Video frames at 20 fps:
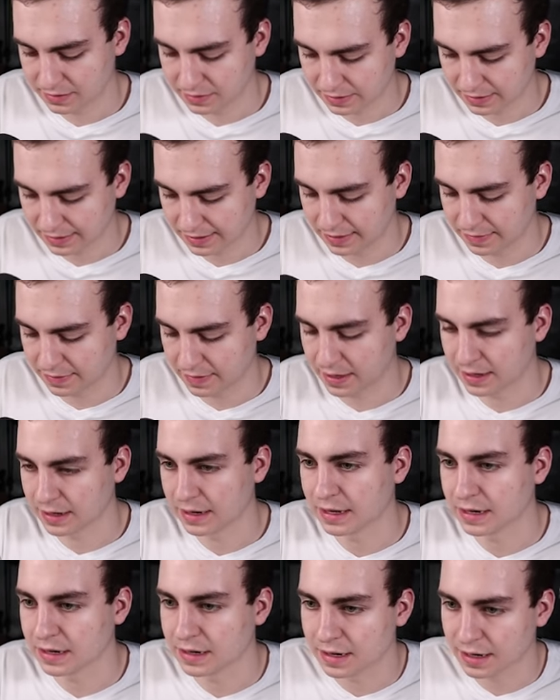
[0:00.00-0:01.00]
and then
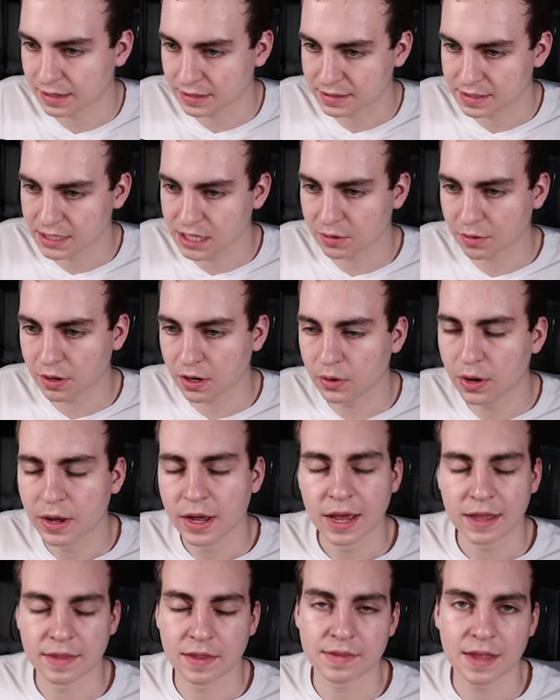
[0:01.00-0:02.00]
index 0,
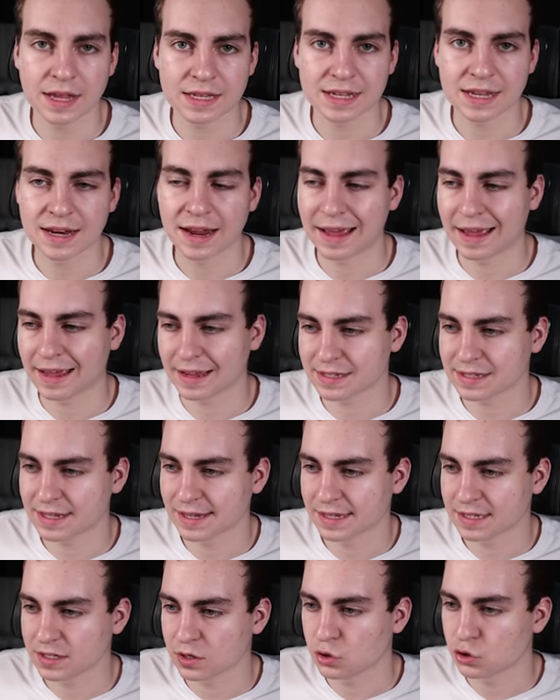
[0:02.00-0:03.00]
and then that's going to
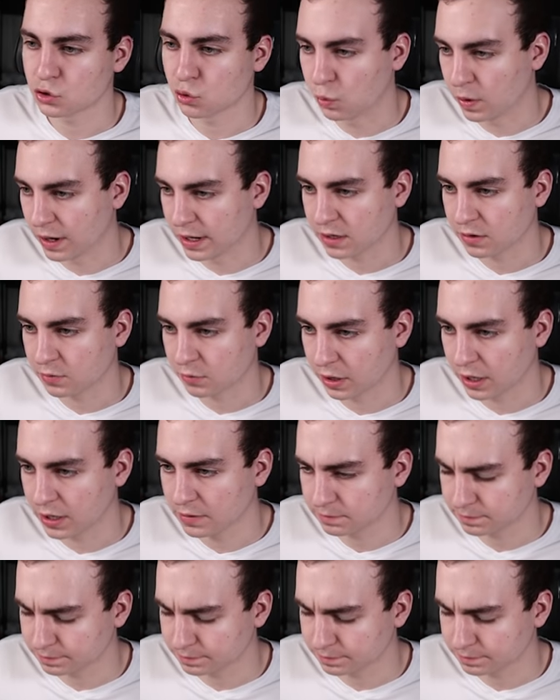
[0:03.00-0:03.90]
access 20, right?